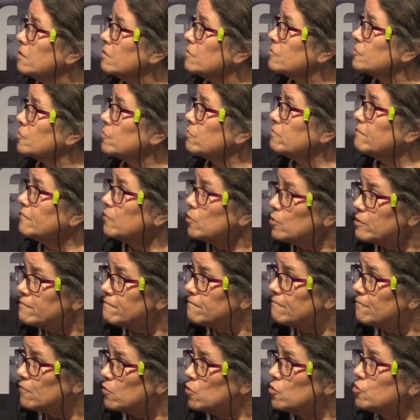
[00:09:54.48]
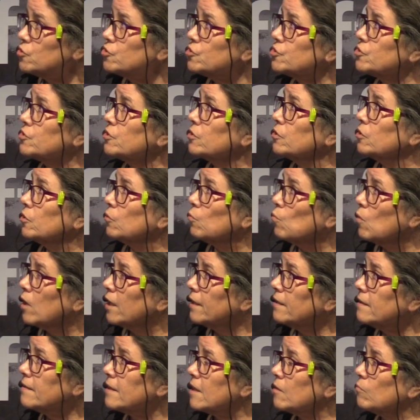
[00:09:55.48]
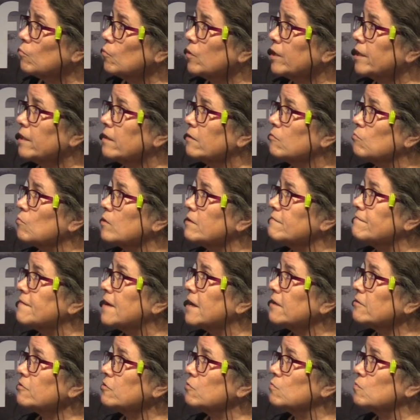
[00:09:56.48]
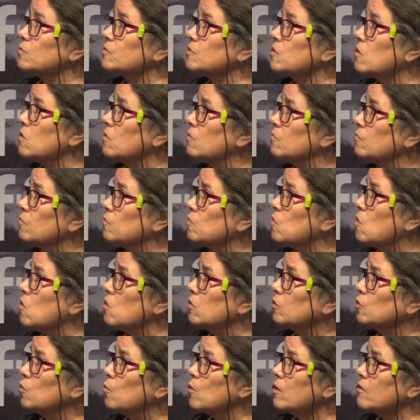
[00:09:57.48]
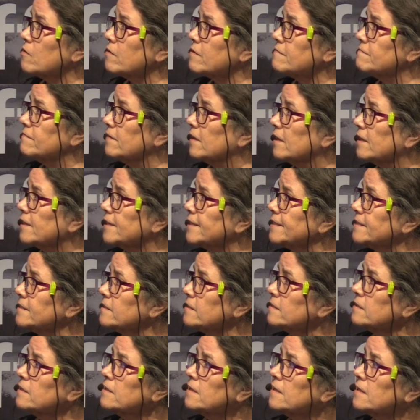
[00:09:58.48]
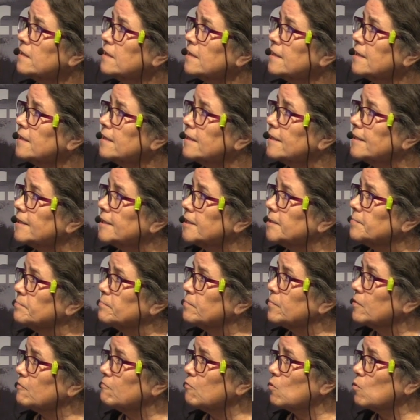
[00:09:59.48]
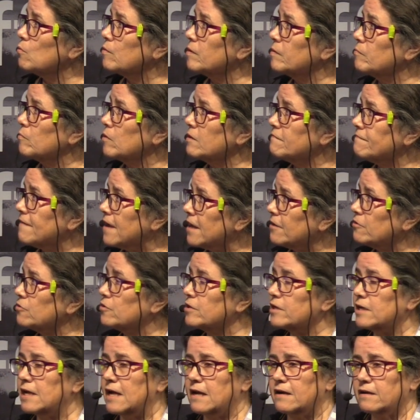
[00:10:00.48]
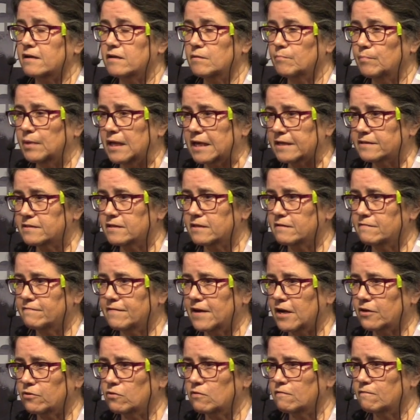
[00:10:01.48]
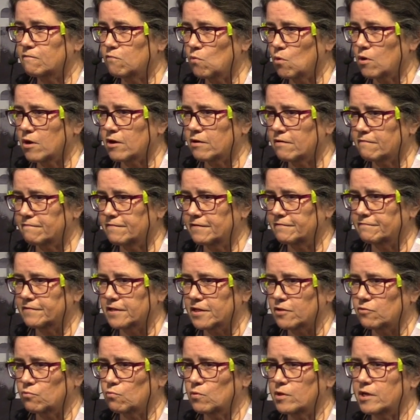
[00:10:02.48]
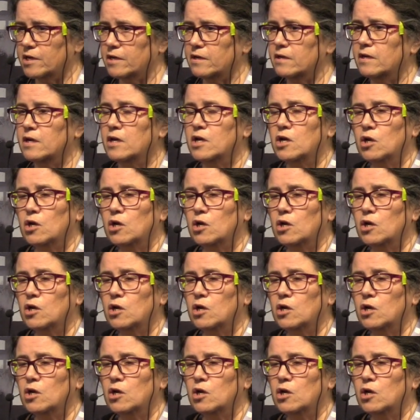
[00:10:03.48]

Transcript: So the very first one that we refactored was called Query Find. Before we refactored, had a complexity factor of 453.